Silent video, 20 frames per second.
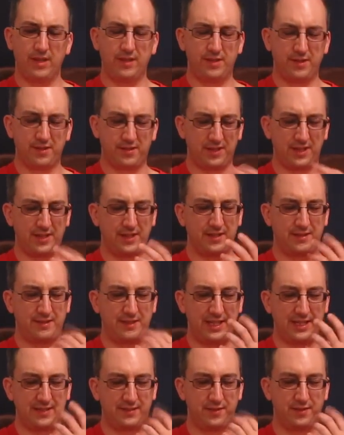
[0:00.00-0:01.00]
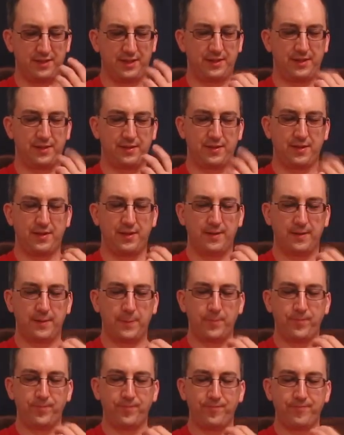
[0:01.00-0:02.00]
It just kind of dances on your tongue.
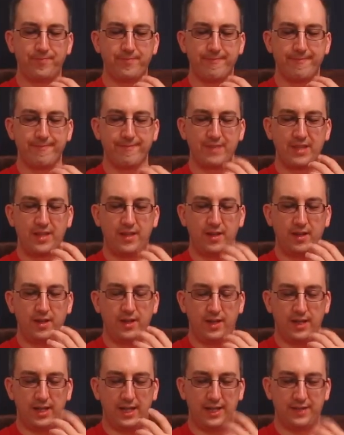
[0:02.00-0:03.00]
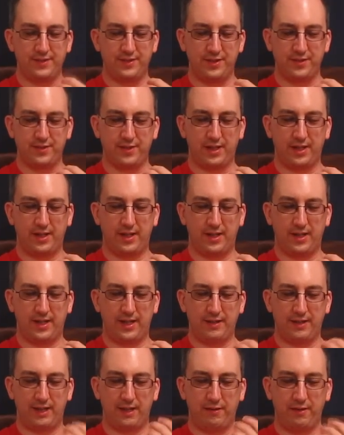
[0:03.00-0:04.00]
It has this.
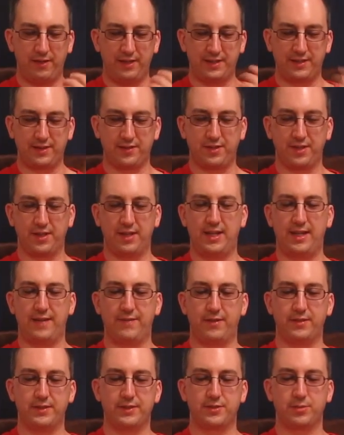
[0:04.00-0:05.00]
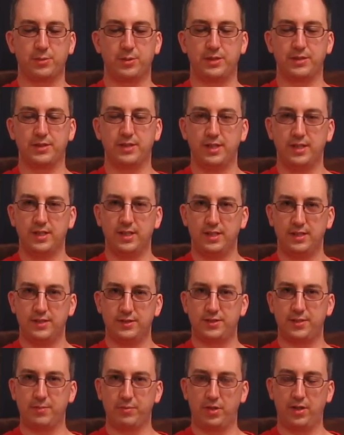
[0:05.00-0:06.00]
I really like the second half on this one.
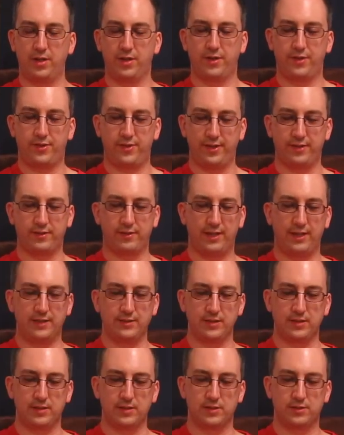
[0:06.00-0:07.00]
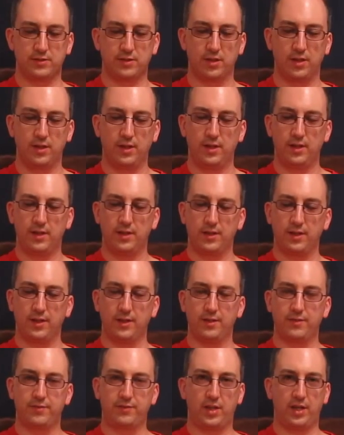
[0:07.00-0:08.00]
Similar to the 6, it has like this
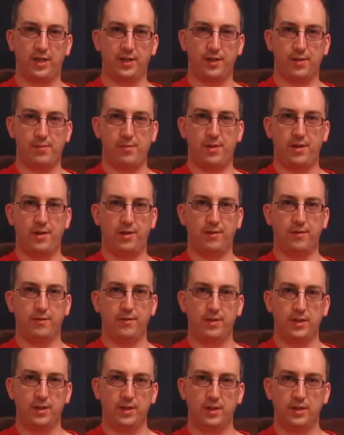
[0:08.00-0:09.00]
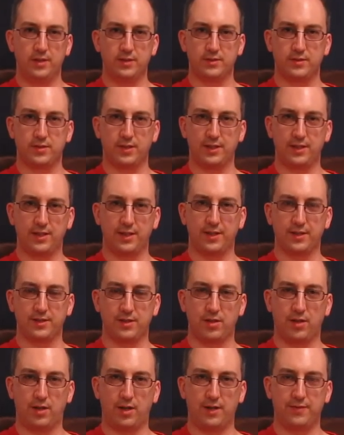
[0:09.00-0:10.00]
kind of caramel, slight kind of
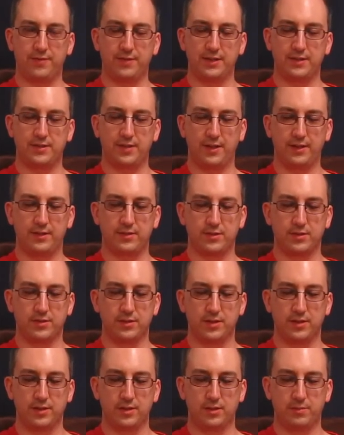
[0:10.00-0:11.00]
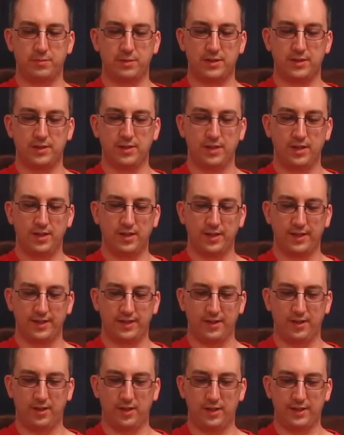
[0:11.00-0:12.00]
toffee taste to it. A little bit like
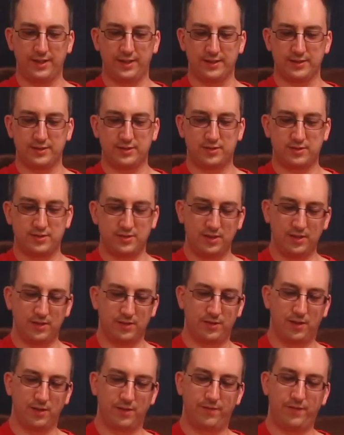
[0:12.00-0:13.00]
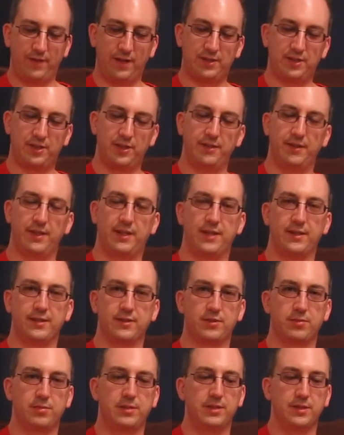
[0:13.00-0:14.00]
a you know, confectionery kind of
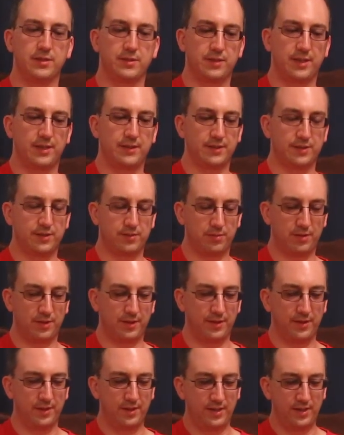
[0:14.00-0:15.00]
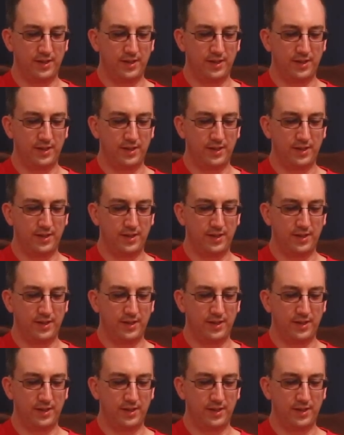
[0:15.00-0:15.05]
sweetness on this one.